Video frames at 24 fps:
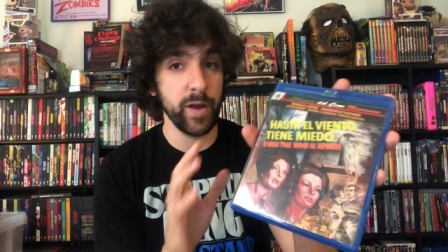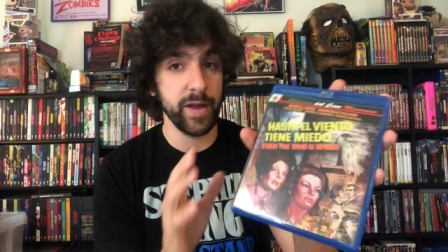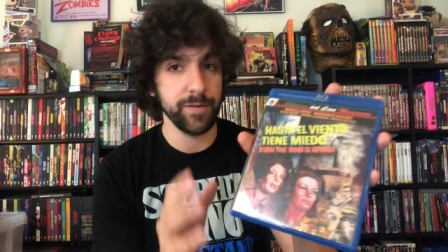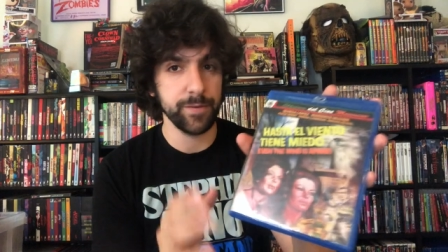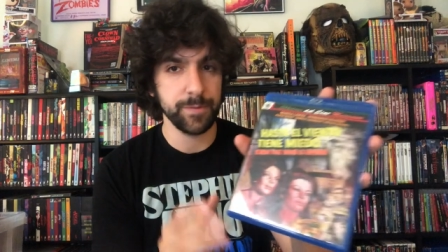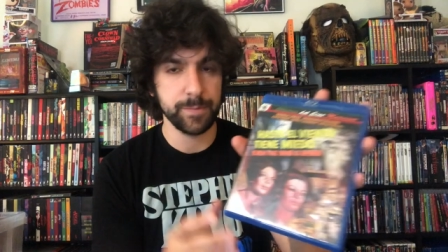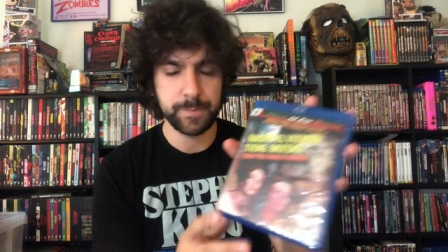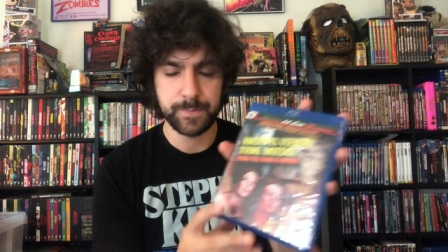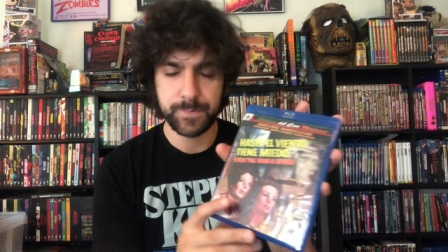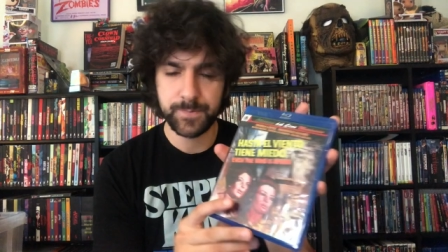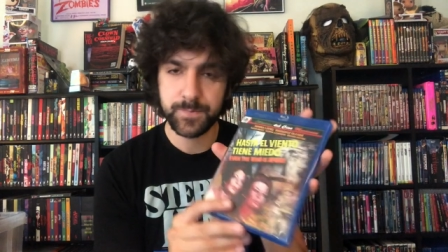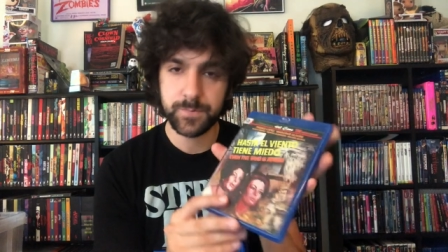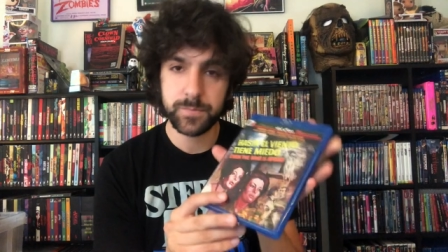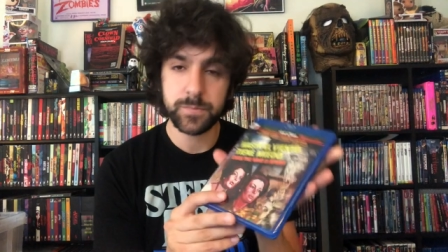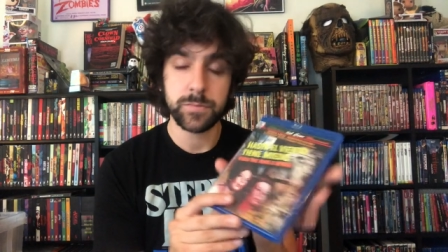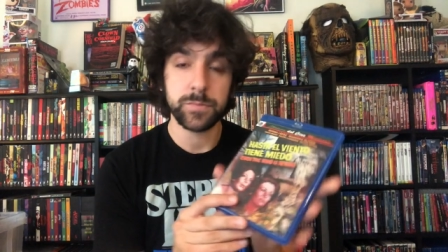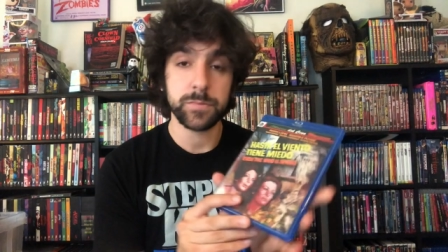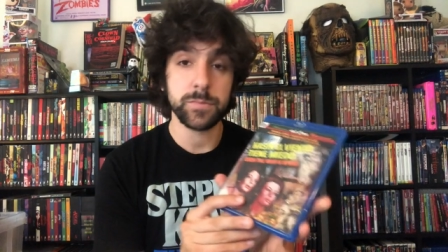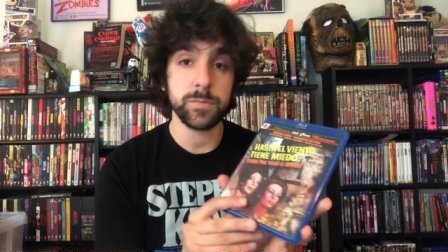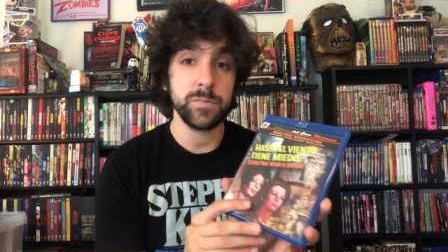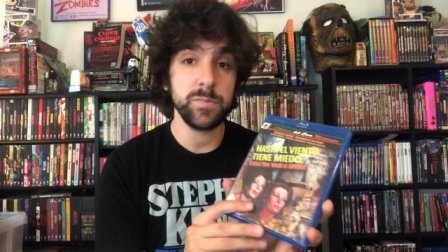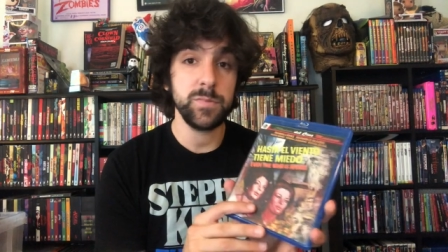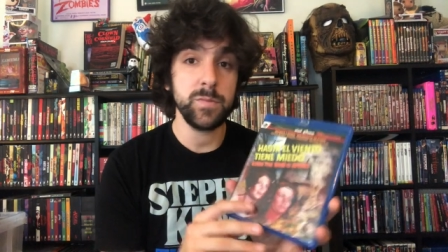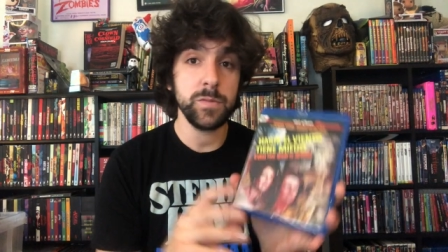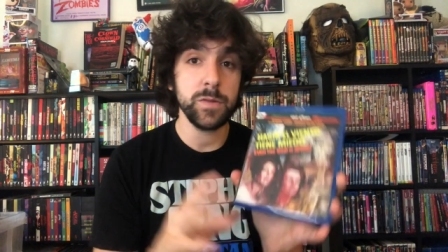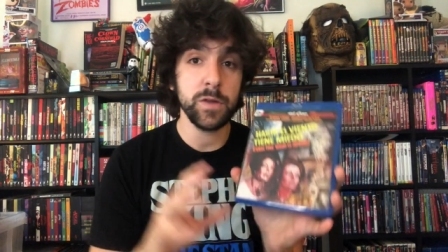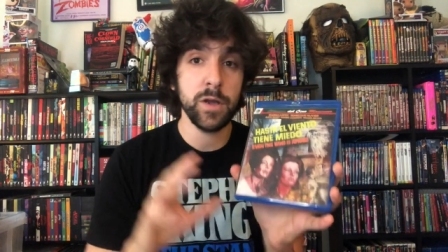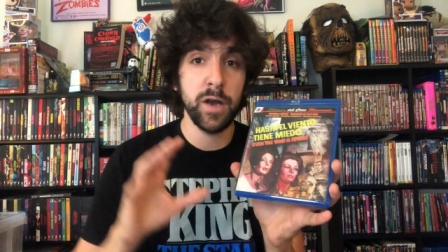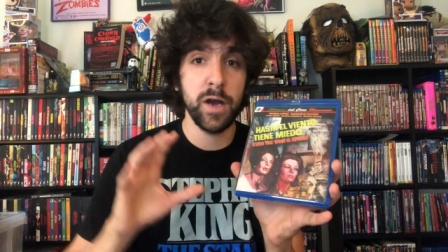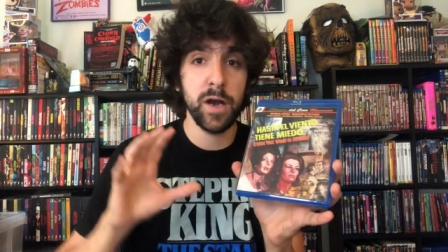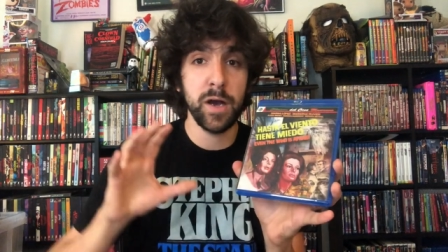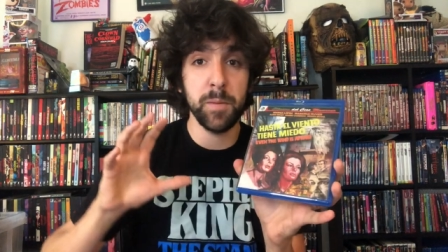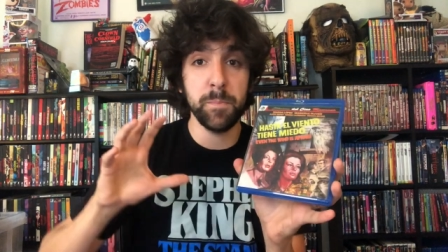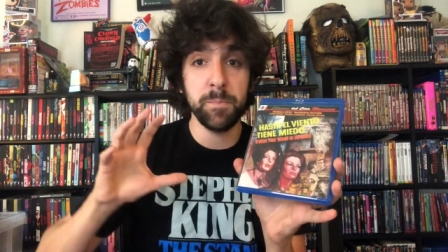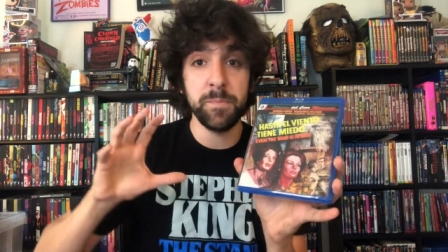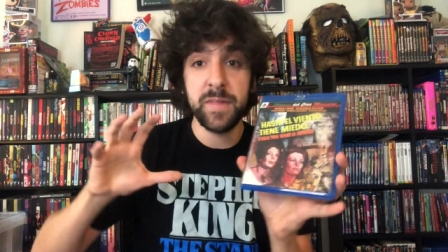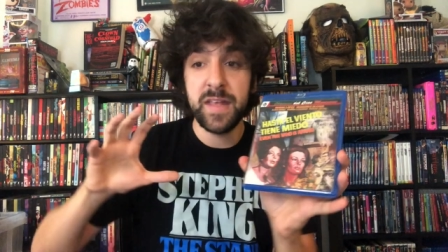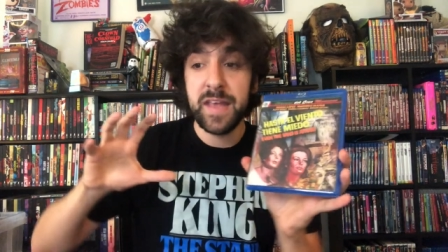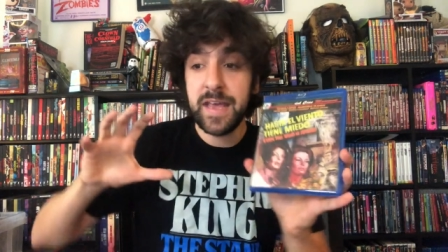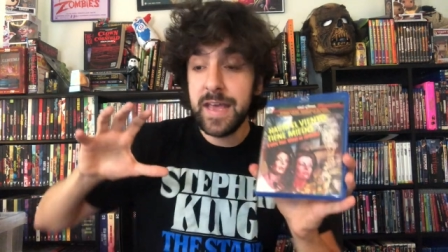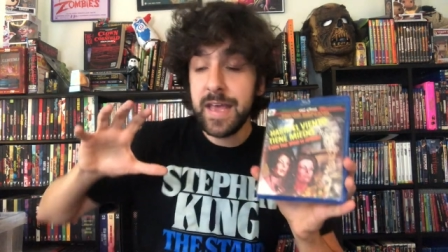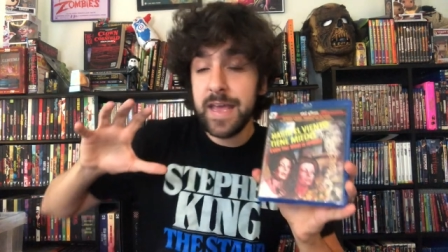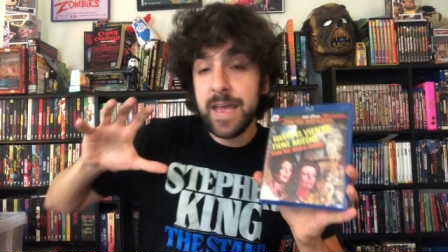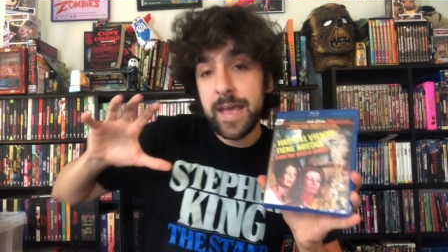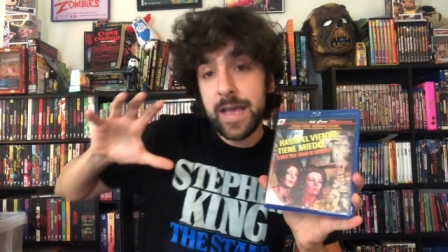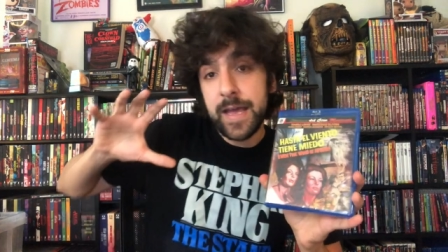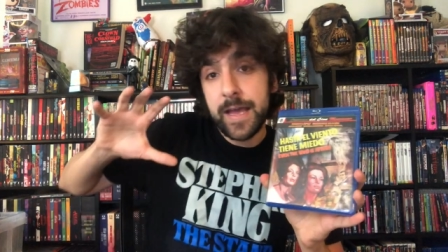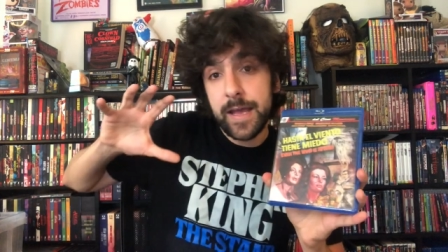ways. Um,
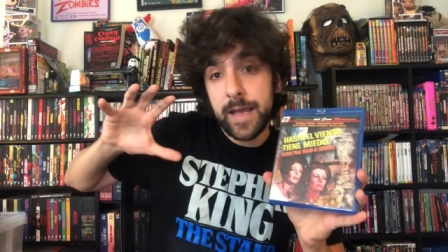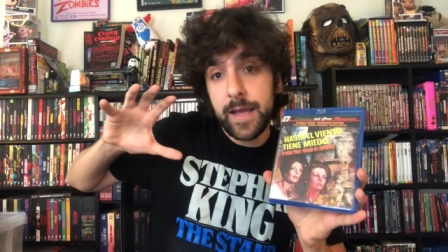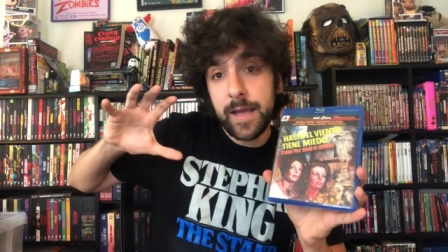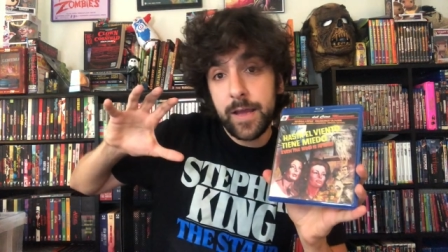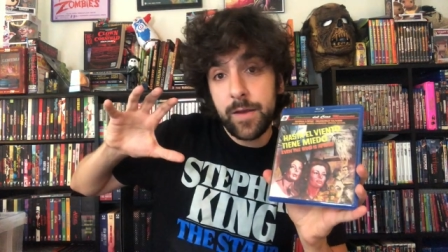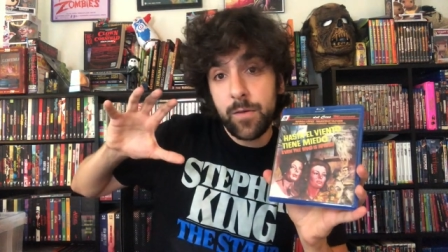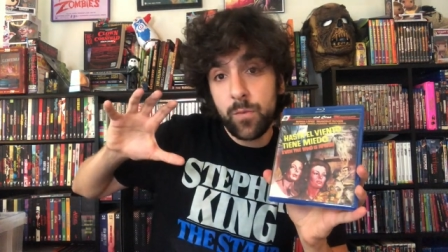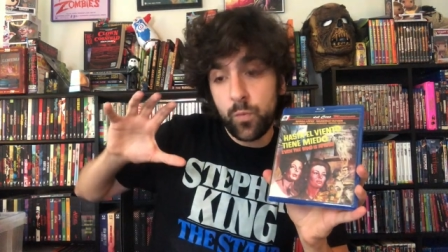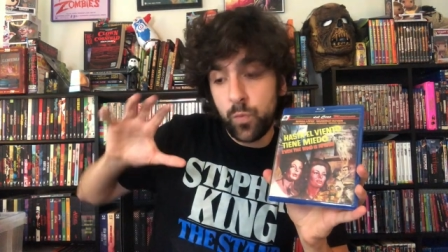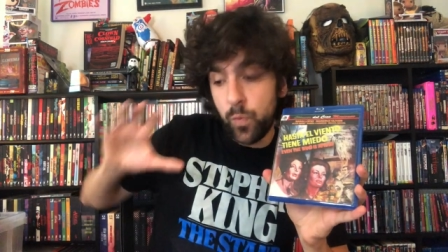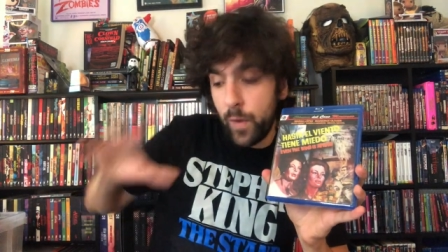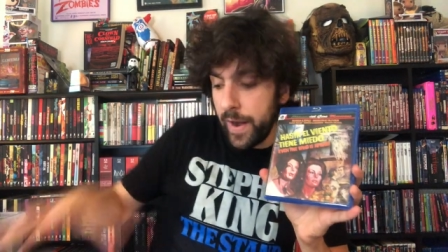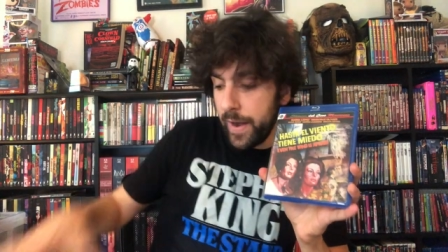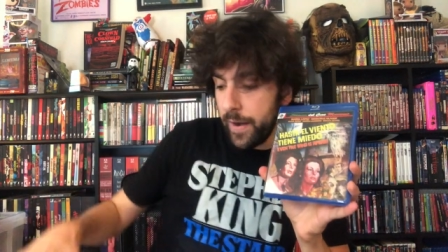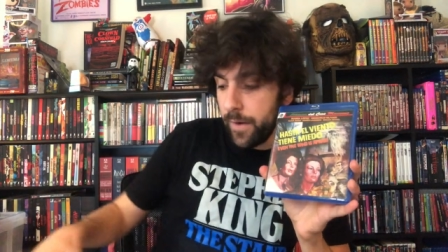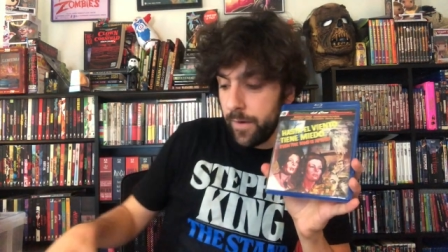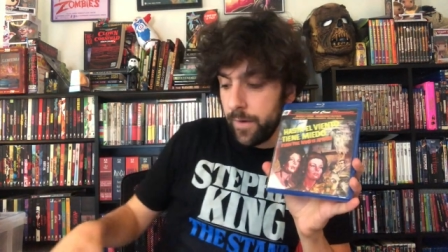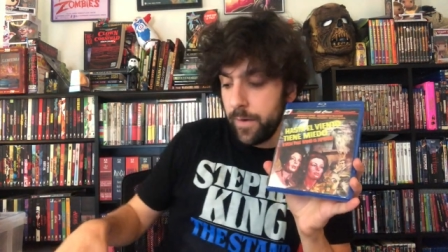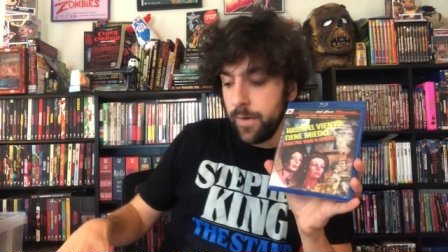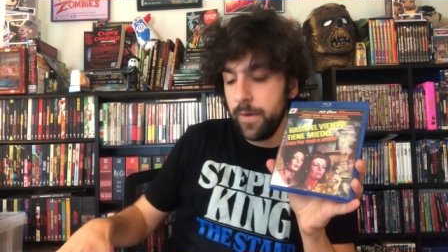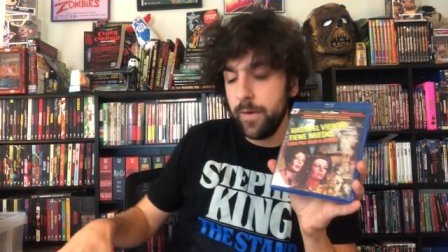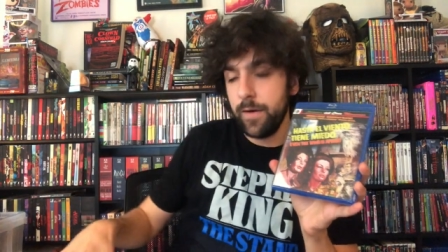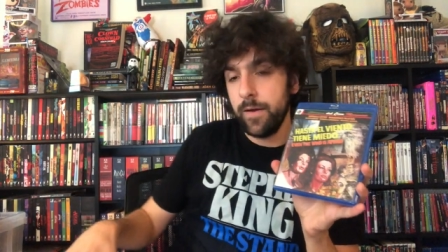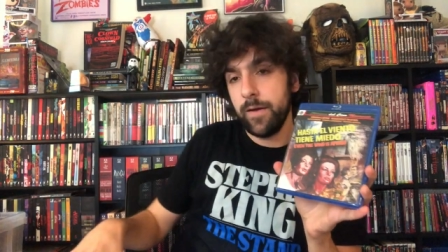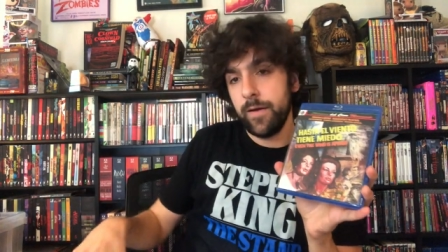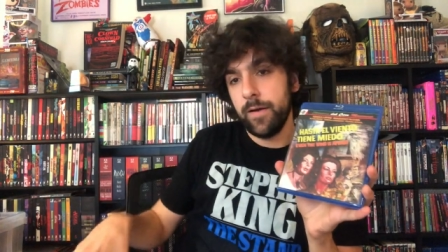where